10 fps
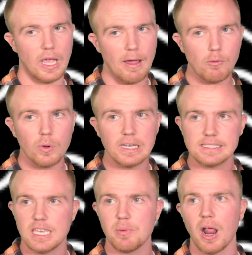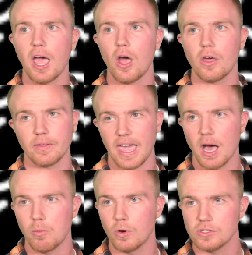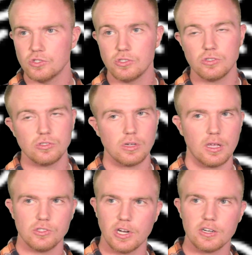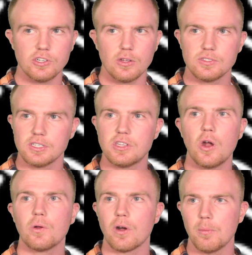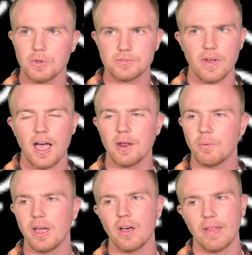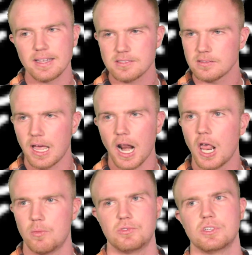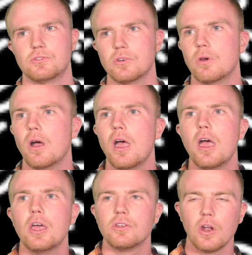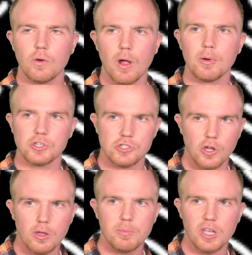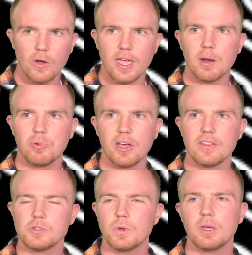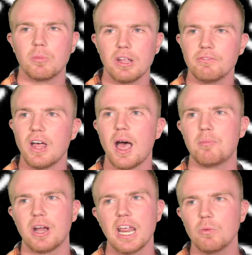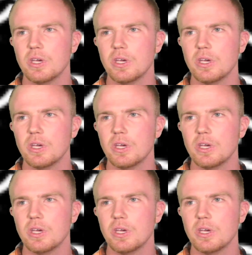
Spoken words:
Everyone needs to keep an eye on the Cowboys. Jerry Jones says Tony Romo is fine. Well, that's not 100% true. Tony Romo should be okay to play this week, but if not, Brandon